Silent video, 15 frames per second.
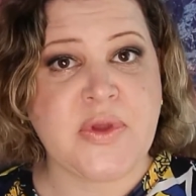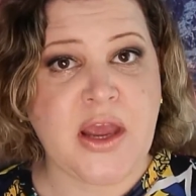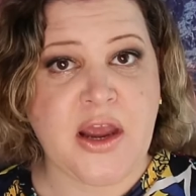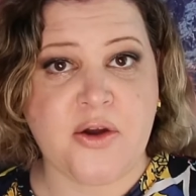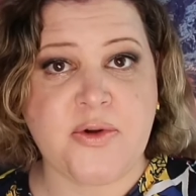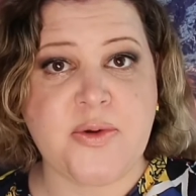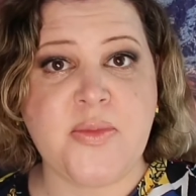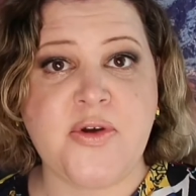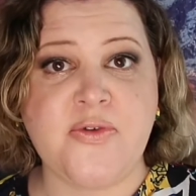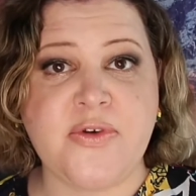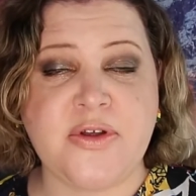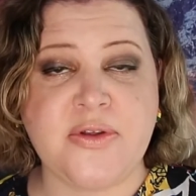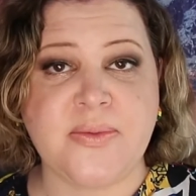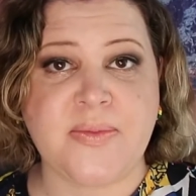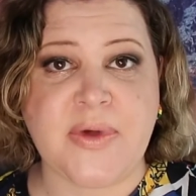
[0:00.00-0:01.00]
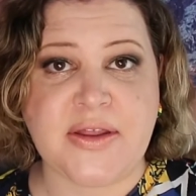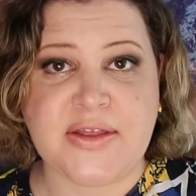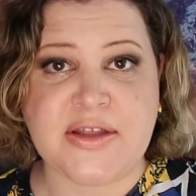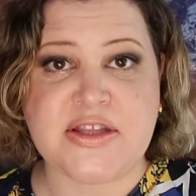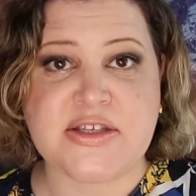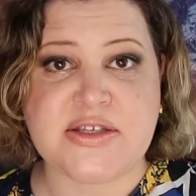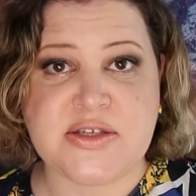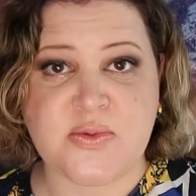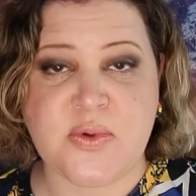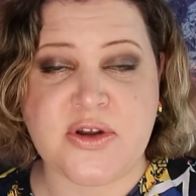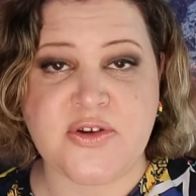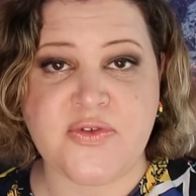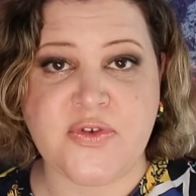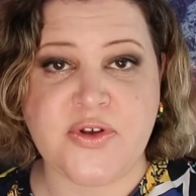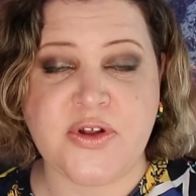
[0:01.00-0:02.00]
hair removal. I think this is
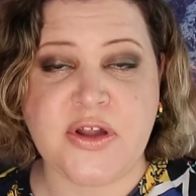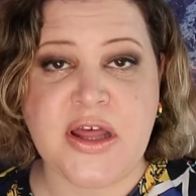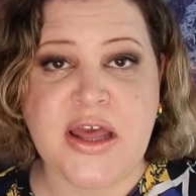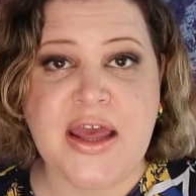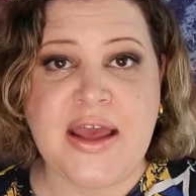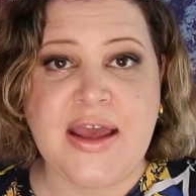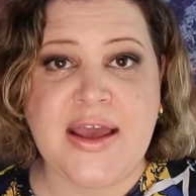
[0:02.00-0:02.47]
wonderful.